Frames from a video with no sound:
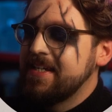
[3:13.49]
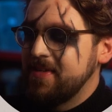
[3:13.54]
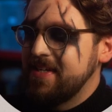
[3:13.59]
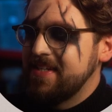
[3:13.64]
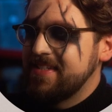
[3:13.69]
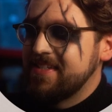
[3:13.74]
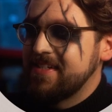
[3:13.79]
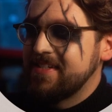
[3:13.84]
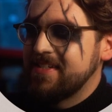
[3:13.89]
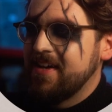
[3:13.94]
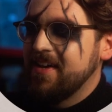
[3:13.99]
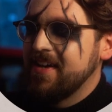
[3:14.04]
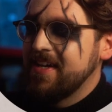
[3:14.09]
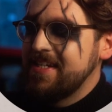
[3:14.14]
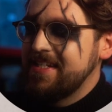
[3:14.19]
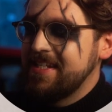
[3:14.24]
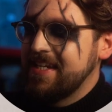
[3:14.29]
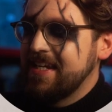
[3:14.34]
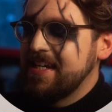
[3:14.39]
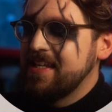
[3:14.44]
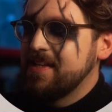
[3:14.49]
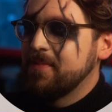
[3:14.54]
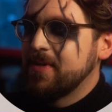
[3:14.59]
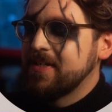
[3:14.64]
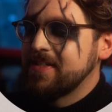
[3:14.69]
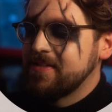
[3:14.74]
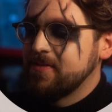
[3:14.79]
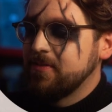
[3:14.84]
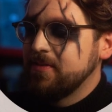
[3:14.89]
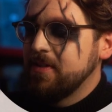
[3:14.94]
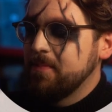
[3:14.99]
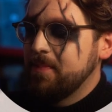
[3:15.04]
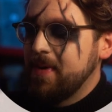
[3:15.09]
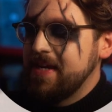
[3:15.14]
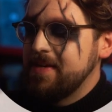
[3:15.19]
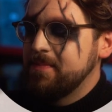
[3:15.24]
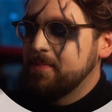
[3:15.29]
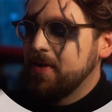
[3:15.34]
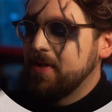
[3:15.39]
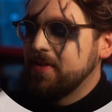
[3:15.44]
and it's just hiding in amongst all the
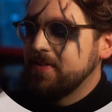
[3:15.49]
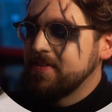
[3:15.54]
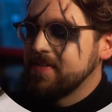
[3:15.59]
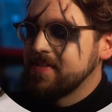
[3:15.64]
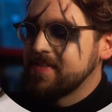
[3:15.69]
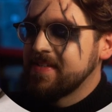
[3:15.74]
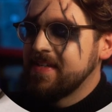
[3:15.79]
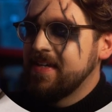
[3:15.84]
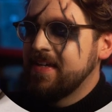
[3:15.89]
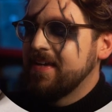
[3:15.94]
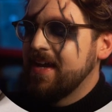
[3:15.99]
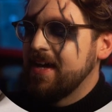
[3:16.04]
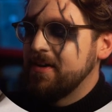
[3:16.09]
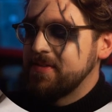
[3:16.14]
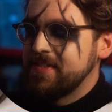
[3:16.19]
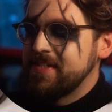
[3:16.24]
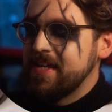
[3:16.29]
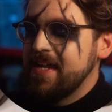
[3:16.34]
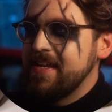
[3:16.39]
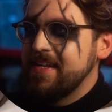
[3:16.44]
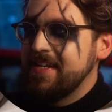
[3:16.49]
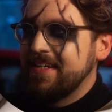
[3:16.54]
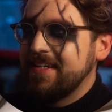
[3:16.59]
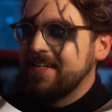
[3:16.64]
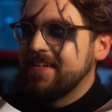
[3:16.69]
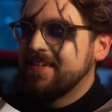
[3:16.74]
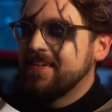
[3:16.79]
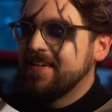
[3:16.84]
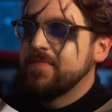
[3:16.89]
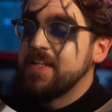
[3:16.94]
paint bottles. Outstanding.